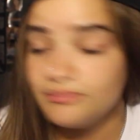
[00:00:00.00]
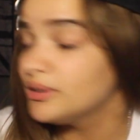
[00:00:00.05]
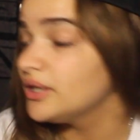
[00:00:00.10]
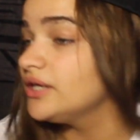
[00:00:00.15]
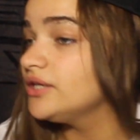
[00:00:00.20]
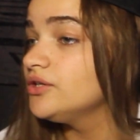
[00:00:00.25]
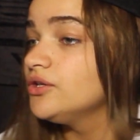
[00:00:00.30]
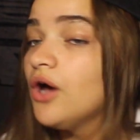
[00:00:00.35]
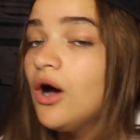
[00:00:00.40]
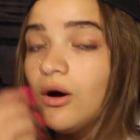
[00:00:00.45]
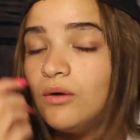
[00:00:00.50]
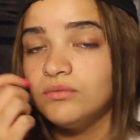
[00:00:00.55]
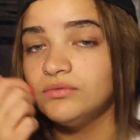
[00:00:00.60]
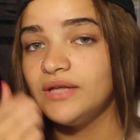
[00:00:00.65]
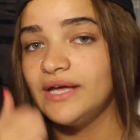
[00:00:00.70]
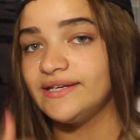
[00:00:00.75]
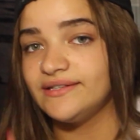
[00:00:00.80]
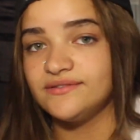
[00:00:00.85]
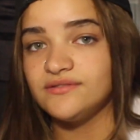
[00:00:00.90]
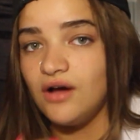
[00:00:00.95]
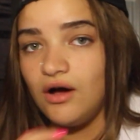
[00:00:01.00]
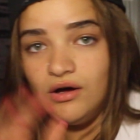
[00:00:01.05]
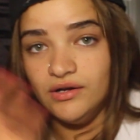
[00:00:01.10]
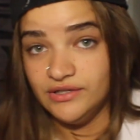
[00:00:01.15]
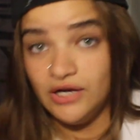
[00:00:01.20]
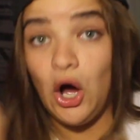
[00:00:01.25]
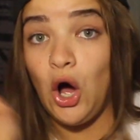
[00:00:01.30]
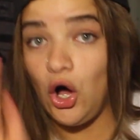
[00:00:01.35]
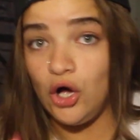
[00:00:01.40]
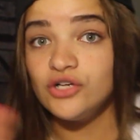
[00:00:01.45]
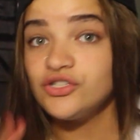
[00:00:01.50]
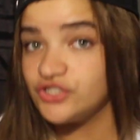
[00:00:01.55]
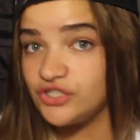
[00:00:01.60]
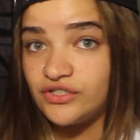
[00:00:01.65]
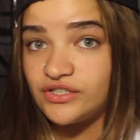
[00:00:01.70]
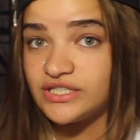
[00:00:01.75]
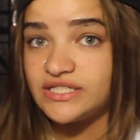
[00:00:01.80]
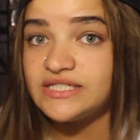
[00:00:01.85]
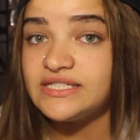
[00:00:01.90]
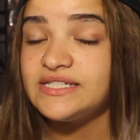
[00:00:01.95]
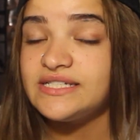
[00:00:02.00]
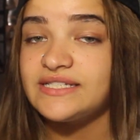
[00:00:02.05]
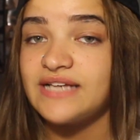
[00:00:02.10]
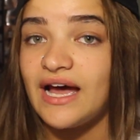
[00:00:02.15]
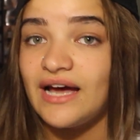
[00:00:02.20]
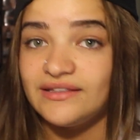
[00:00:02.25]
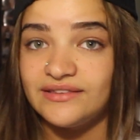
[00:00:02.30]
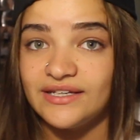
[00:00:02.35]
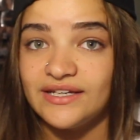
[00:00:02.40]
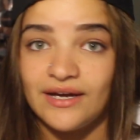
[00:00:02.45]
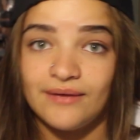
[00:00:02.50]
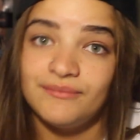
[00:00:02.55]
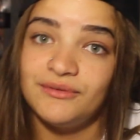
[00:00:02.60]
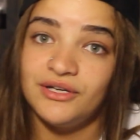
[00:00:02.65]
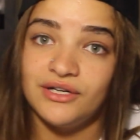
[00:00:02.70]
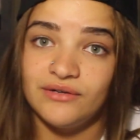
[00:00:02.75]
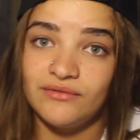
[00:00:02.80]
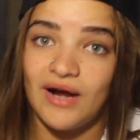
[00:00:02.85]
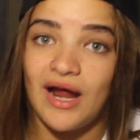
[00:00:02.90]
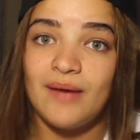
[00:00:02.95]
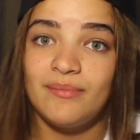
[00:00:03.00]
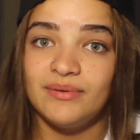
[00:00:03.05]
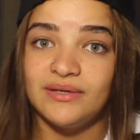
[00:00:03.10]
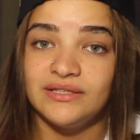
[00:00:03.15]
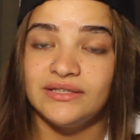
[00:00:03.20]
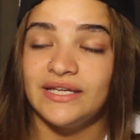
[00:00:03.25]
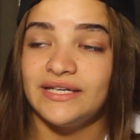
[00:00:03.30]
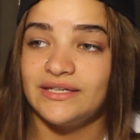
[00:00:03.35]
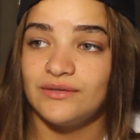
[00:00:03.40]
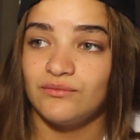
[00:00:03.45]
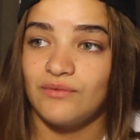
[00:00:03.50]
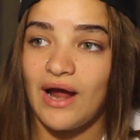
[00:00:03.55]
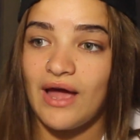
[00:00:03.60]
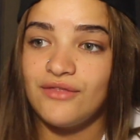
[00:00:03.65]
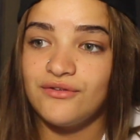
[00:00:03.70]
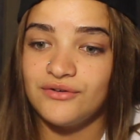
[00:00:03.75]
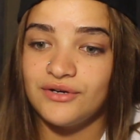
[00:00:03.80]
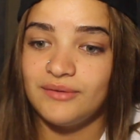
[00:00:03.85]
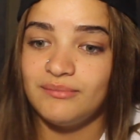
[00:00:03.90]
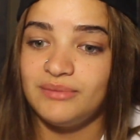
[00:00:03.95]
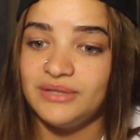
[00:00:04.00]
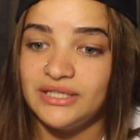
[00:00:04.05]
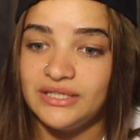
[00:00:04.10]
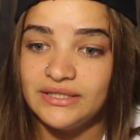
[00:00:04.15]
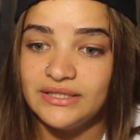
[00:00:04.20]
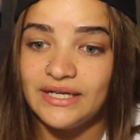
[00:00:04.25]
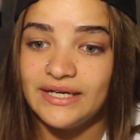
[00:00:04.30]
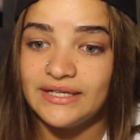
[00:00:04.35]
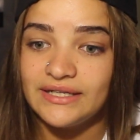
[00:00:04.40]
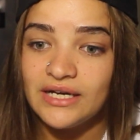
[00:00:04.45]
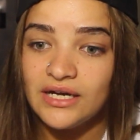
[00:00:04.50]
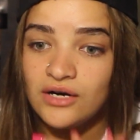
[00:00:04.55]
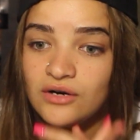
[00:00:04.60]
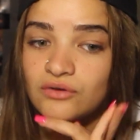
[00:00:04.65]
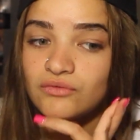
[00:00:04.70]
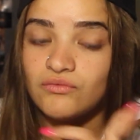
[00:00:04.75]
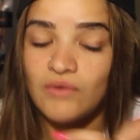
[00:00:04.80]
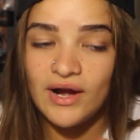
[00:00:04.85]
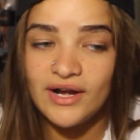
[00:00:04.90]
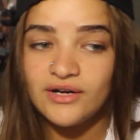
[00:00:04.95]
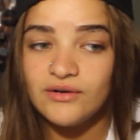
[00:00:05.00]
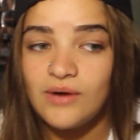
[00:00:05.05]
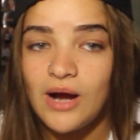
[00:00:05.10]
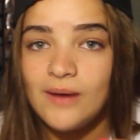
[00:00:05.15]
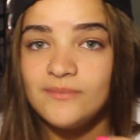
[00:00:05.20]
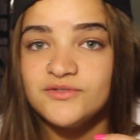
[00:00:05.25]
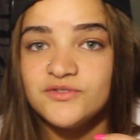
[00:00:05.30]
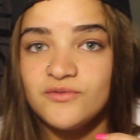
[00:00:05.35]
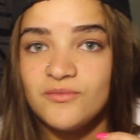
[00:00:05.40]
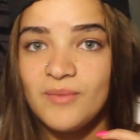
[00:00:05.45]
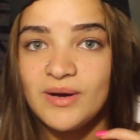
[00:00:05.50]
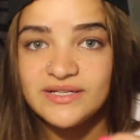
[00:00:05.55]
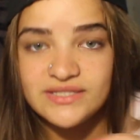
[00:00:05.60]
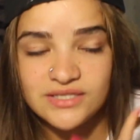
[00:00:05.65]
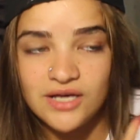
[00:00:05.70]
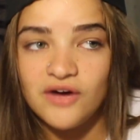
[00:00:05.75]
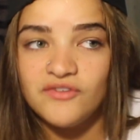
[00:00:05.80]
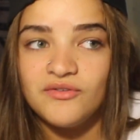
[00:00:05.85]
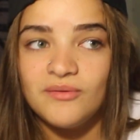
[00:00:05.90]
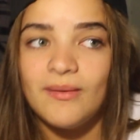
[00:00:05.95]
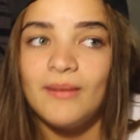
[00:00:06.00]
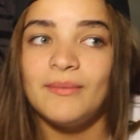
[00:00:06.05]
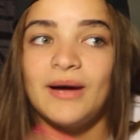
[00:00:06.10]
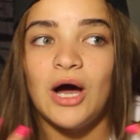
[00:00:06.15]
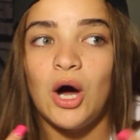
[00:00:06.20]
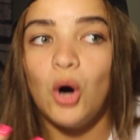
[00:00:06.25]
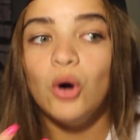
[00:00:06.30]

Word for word: but no, like on all seriousness, I think I'm good at rapping. Like rather it be like writing raps for myself about my